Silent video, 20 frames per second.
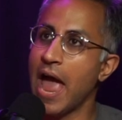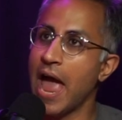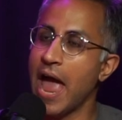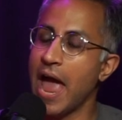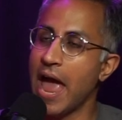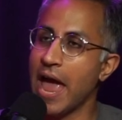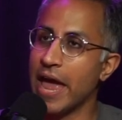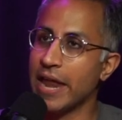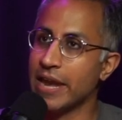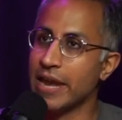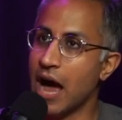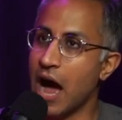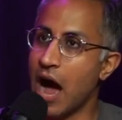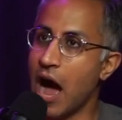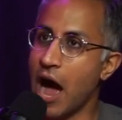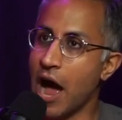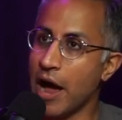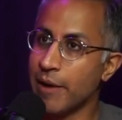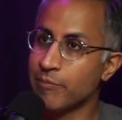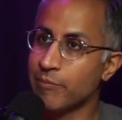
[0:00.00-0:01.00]
And
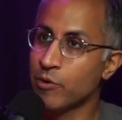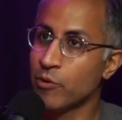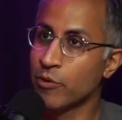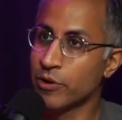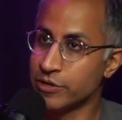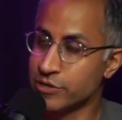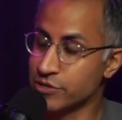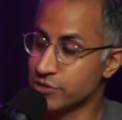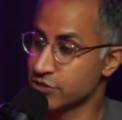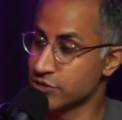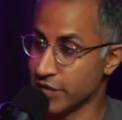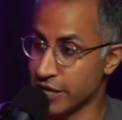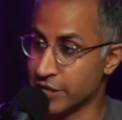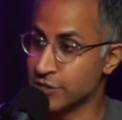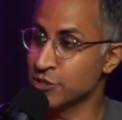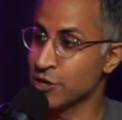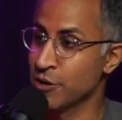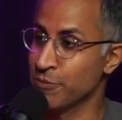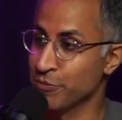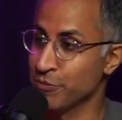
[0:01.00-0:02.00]
I'm going to say
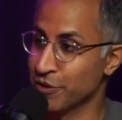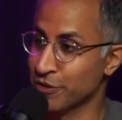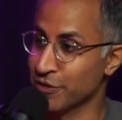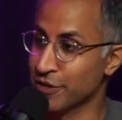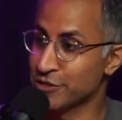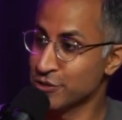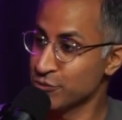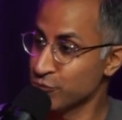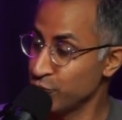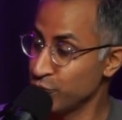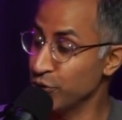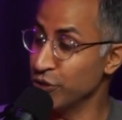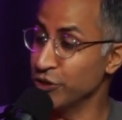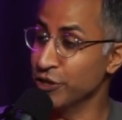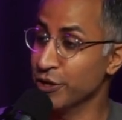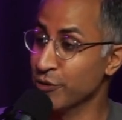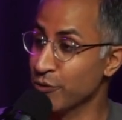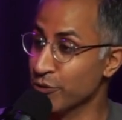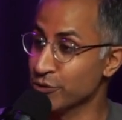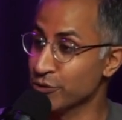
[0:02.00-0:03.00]
something that's
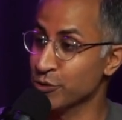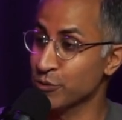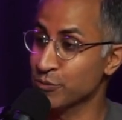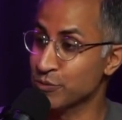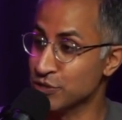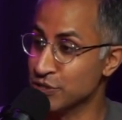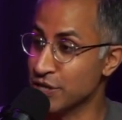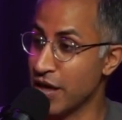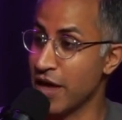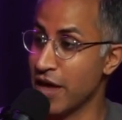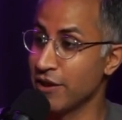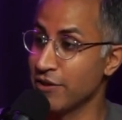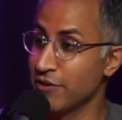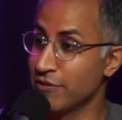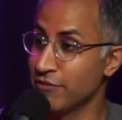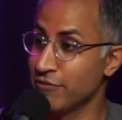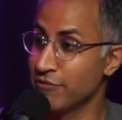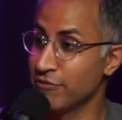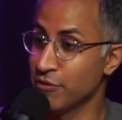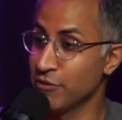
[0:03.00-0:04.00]
really going to upset
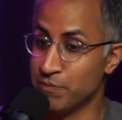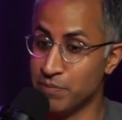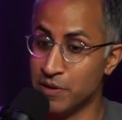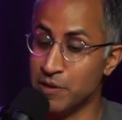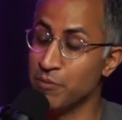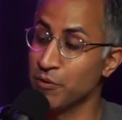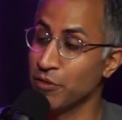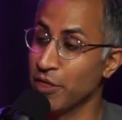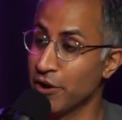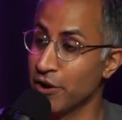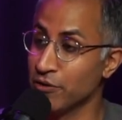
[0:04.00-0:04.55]
the people that are